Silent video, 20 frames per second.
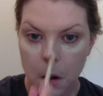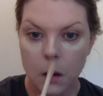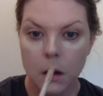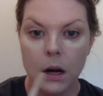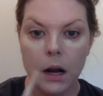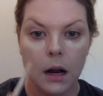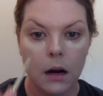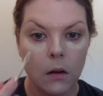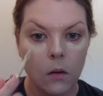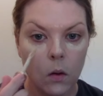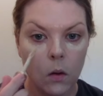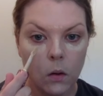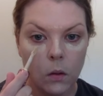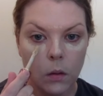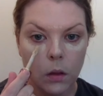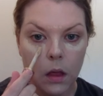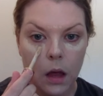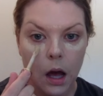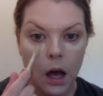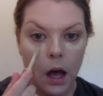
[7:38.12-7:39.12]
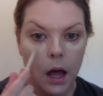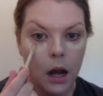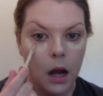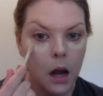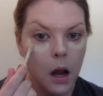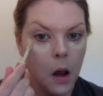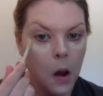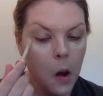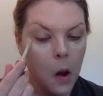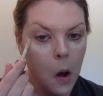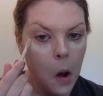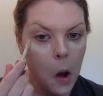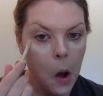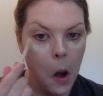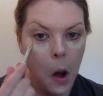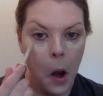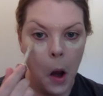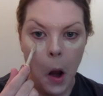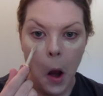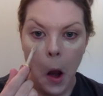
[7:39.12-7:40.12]
Not a whole lot.
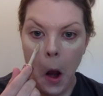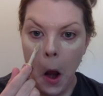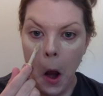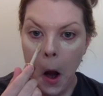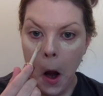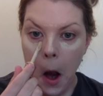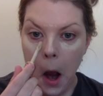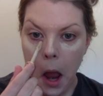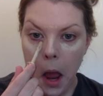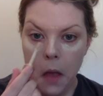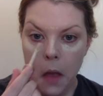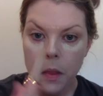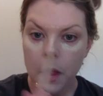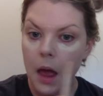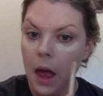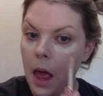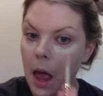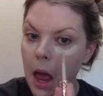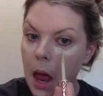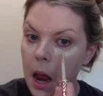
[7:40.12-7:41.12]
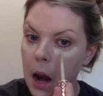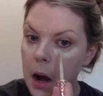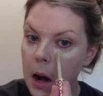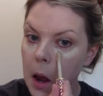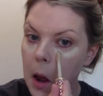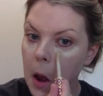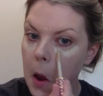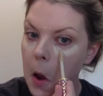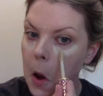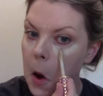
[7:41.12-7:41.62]
And then,